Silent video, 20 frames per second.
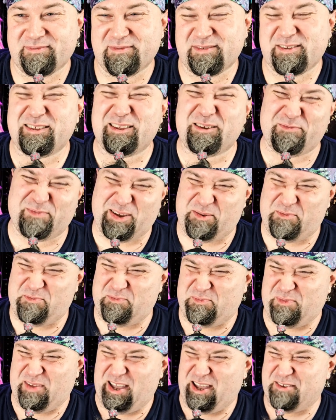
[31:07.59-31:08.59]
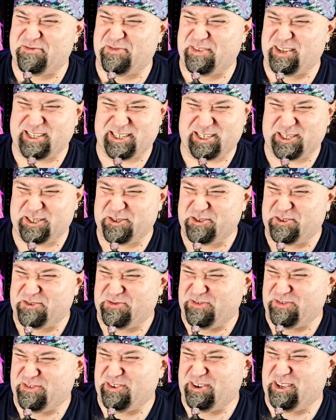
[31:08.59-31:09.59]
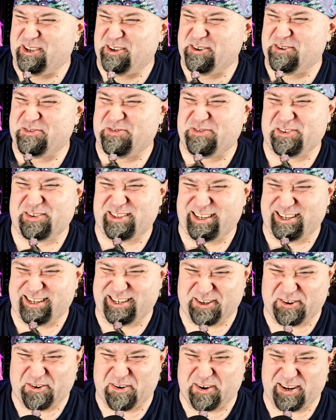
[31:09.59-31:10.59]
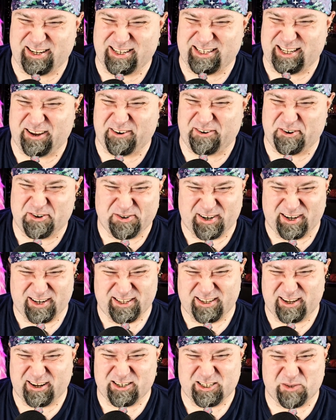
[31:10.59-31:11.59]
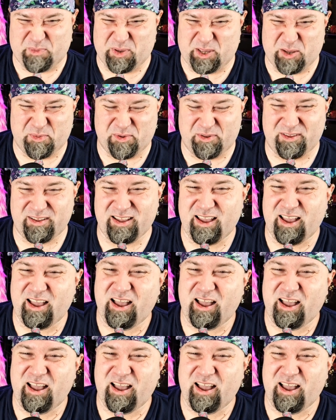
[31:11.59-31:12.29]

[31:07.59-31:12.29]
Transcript: So that might have issues for you if you're, like, going into town and you're trying to talk to people.